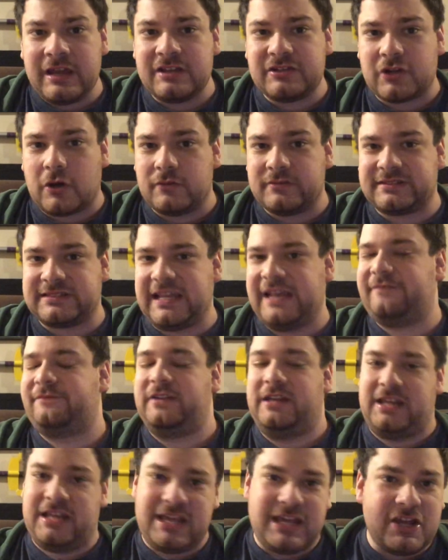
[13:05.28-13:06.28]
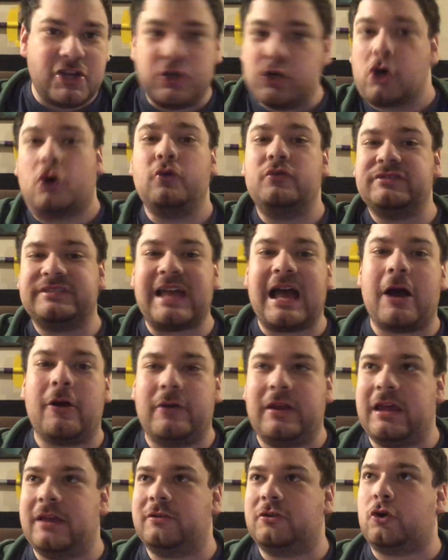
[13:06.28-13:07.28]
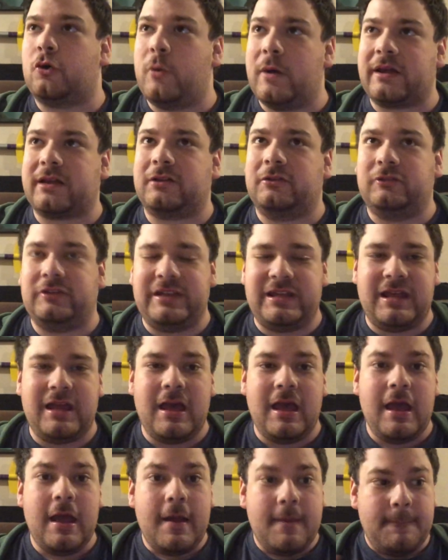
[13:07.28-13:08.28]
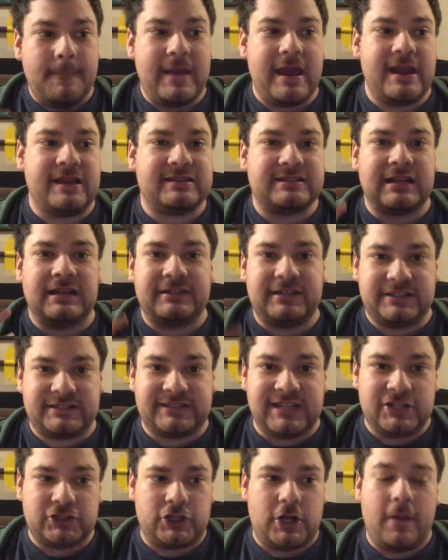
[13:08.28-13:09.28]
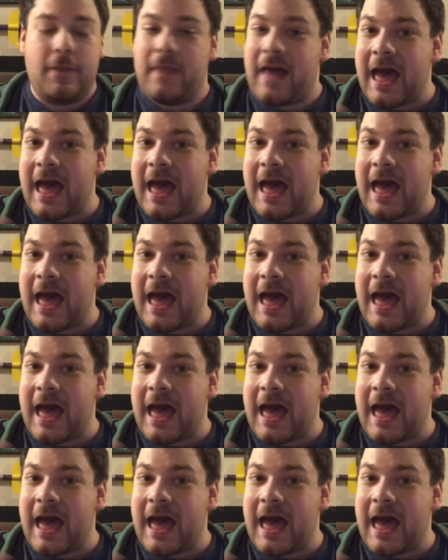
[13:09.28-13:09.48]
his own safety, he goes out and quickly makes a decision.